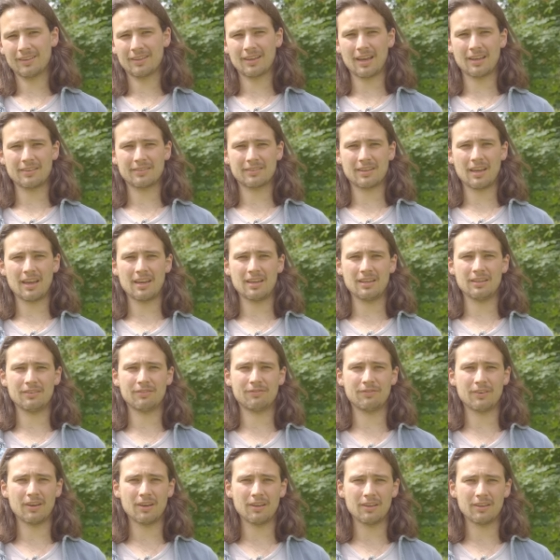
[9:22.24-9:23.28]
cascade
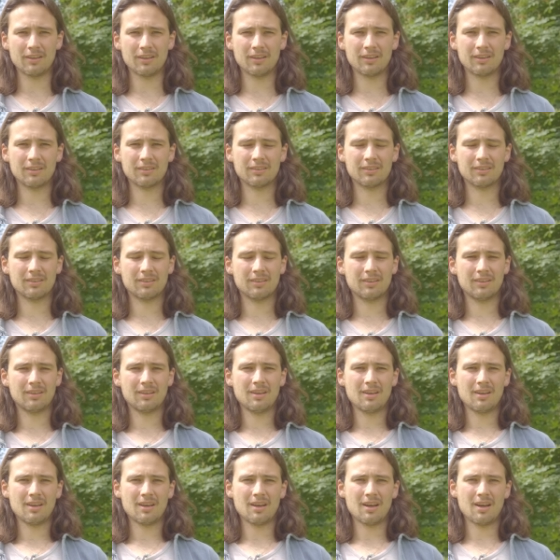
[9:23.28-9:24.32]
further.
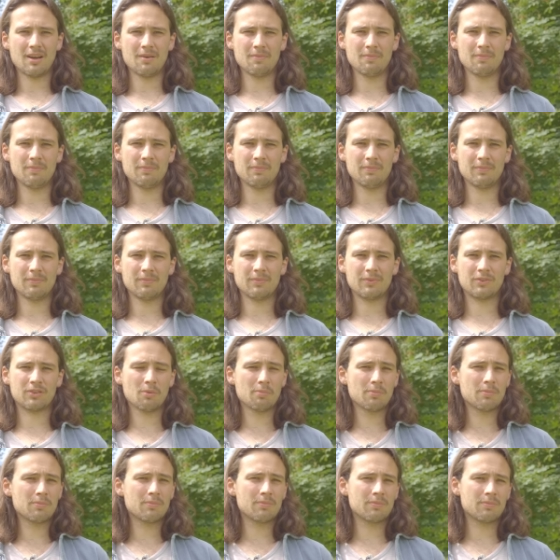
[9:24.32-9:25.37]
Um,
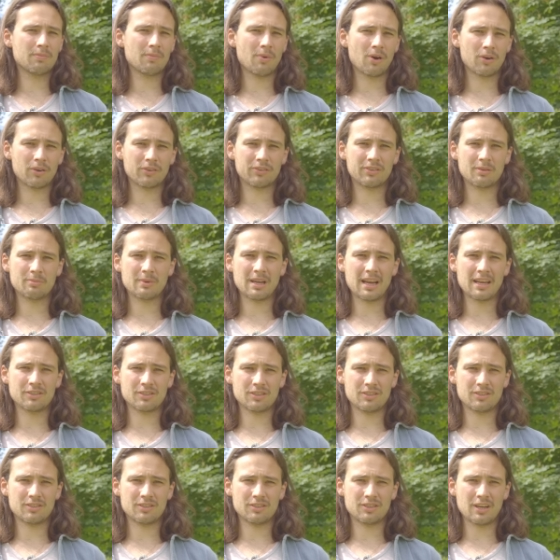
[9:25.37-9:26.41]
some model
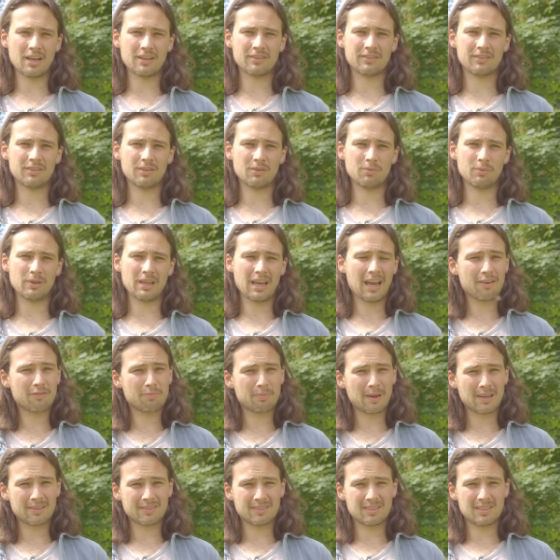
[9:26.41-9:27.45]
simulations suggest that we
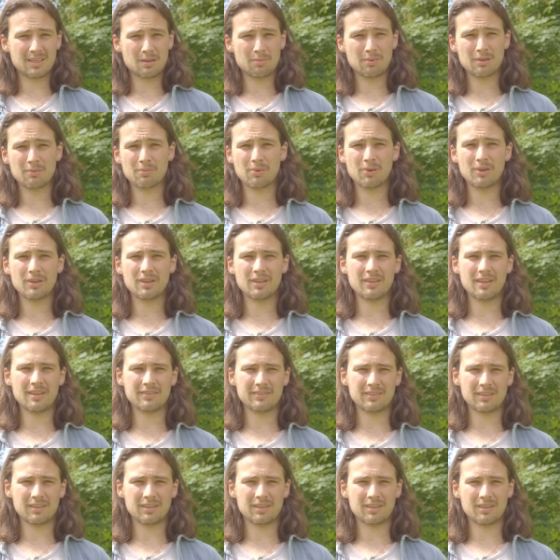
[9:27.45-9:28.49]
have passed the tipping point and
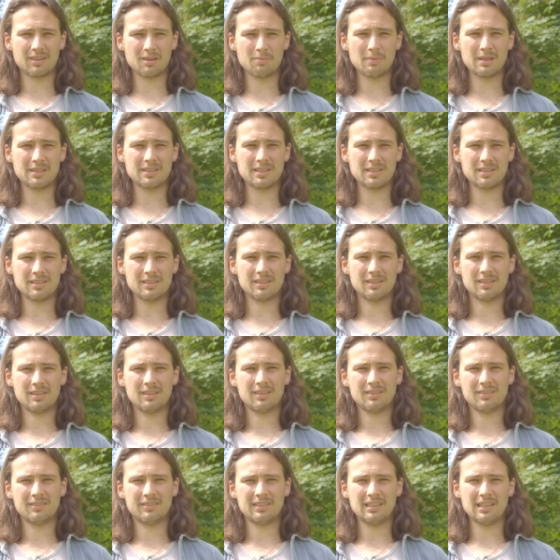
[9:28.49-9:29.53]
there's a committed
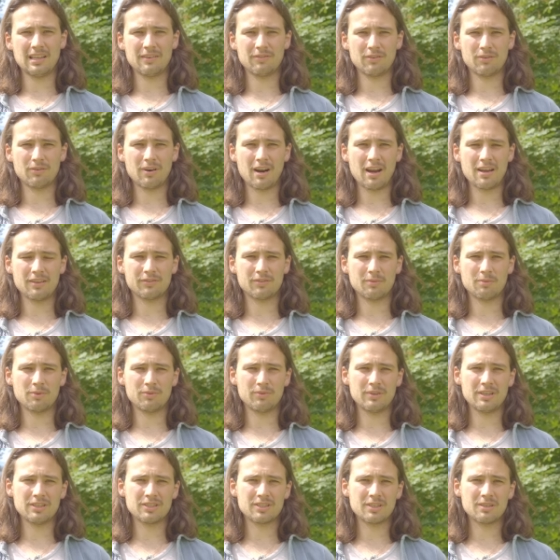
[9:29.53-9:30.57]
sea level rise from the
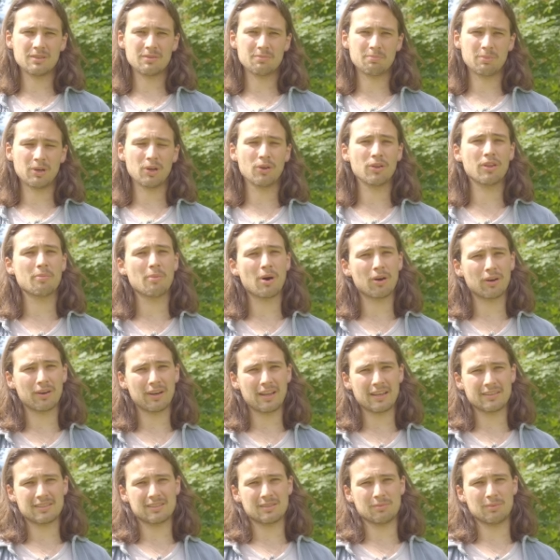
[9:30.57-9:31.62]
region, but other
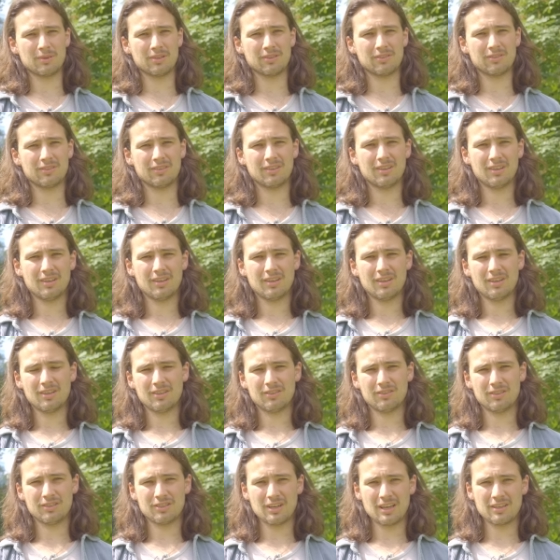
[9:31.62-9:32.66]
model estimates
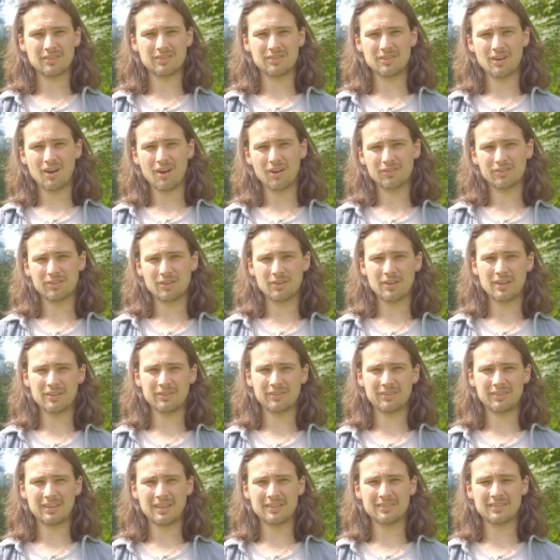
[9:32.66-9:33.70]
suggest not. So
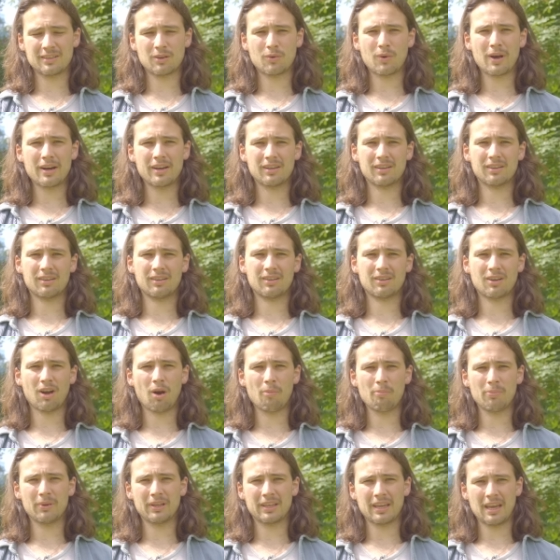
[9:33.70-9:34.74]
there's, it's a quite a
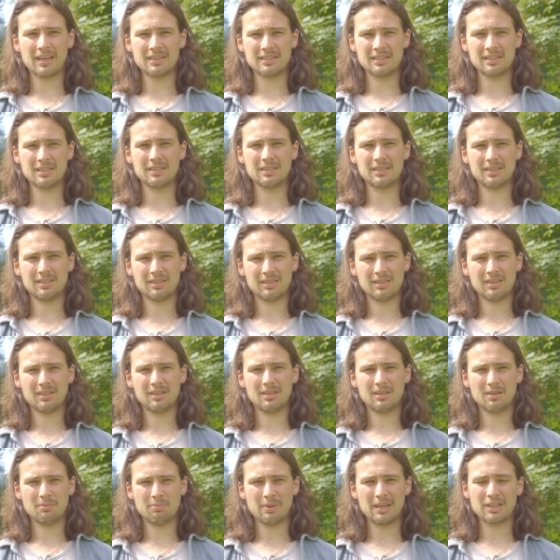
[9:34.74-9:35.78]
complicated
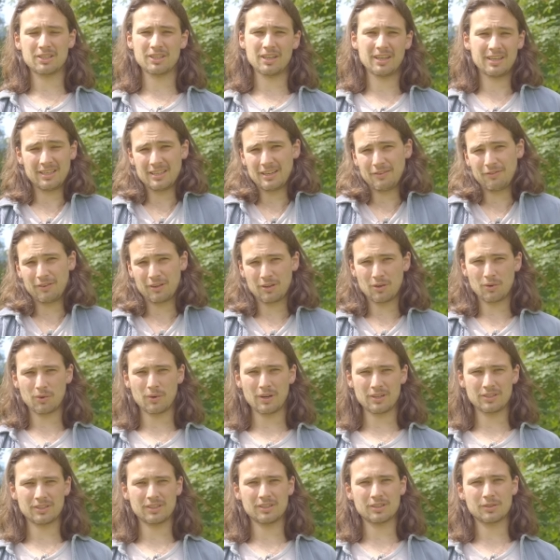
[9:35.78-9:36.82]
picture and a difficult
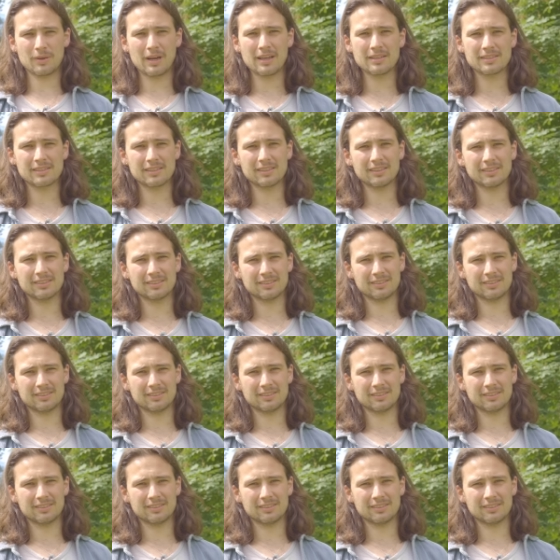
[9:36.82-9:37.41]
question to answer.